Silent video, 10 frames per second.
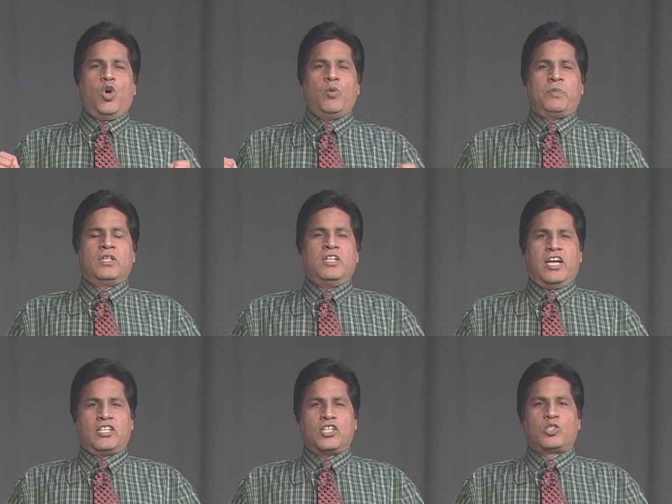open
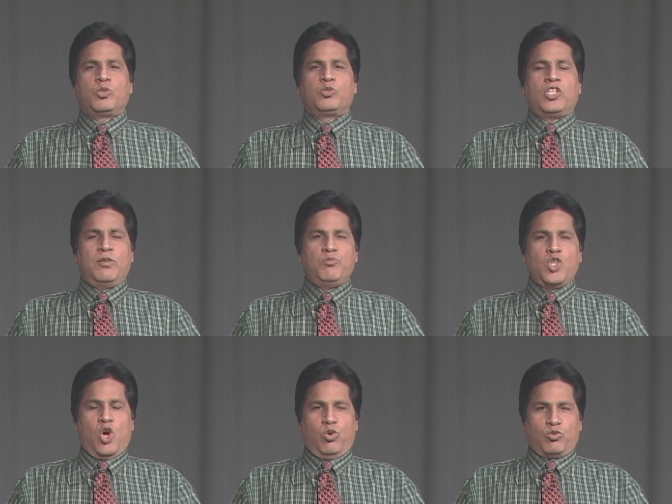letter to Thymme
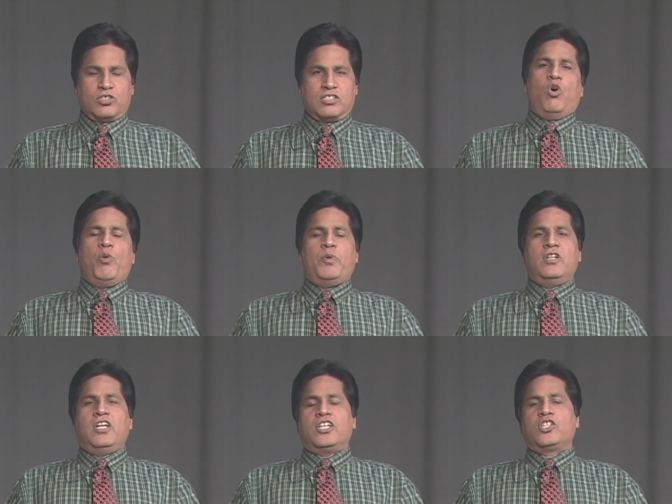Jones. Open
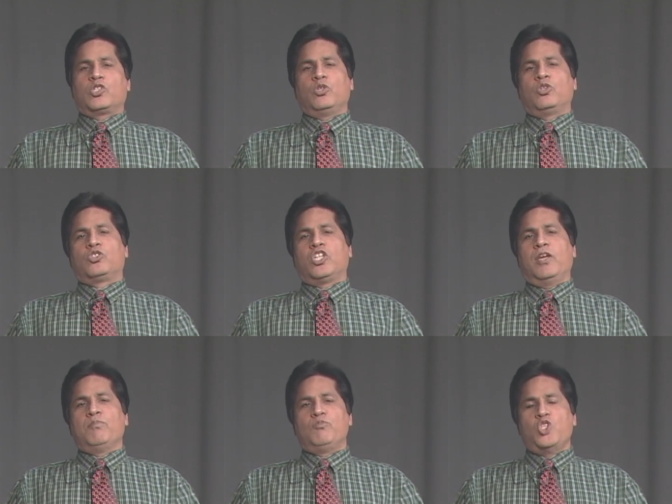letter to
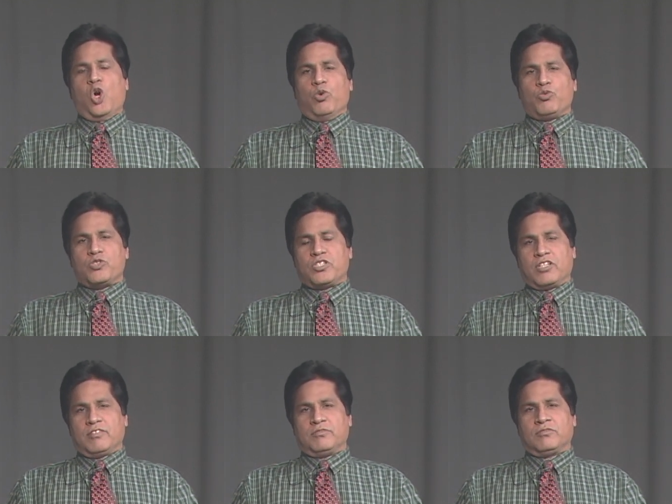Thymme Jones.
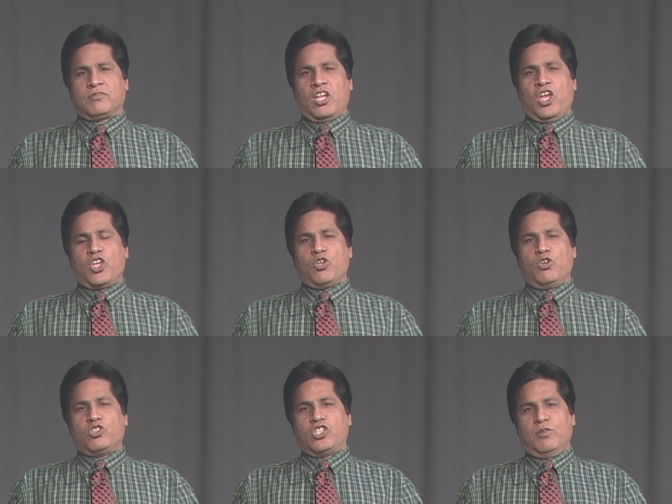you
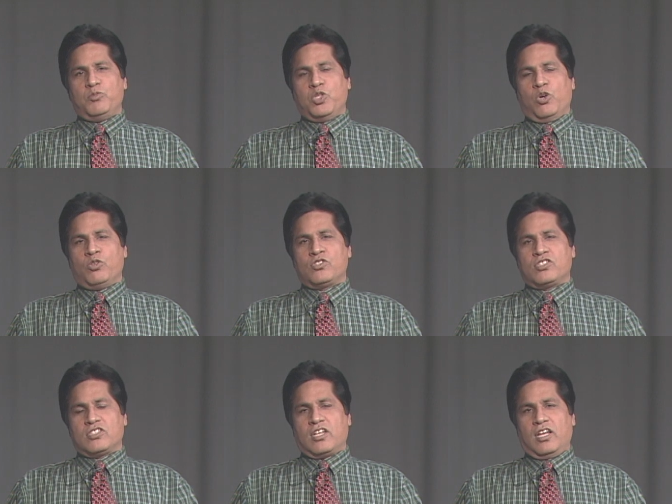know, Thymme
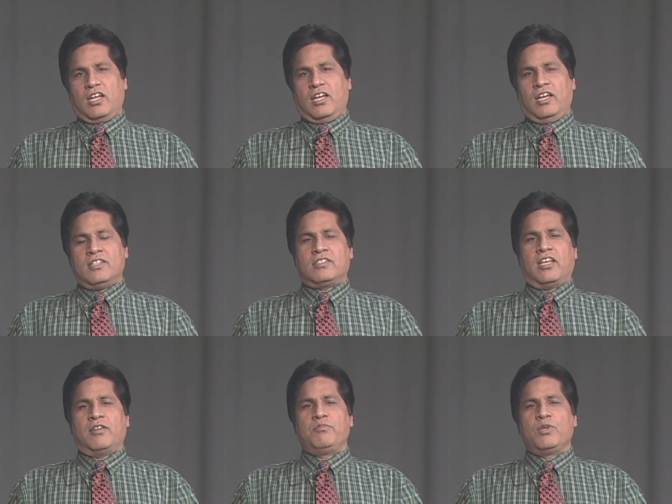Jones is
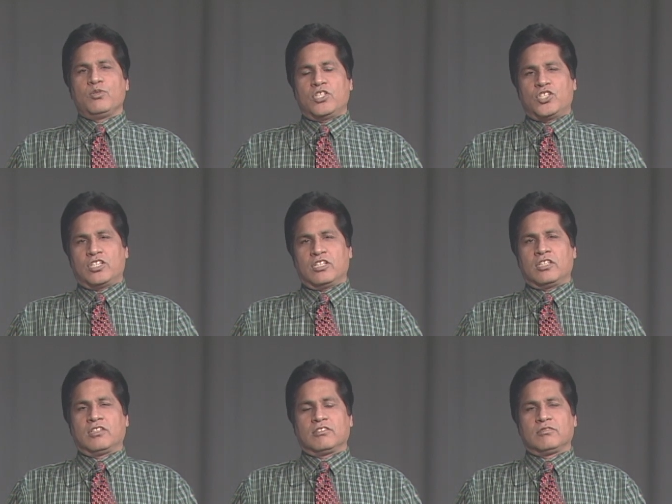a
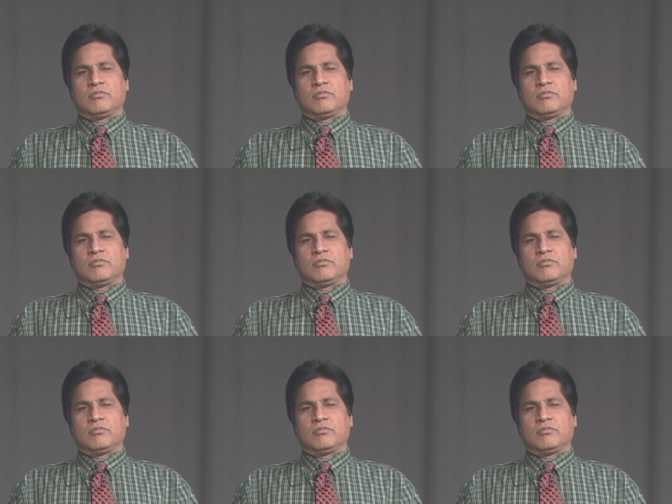musician,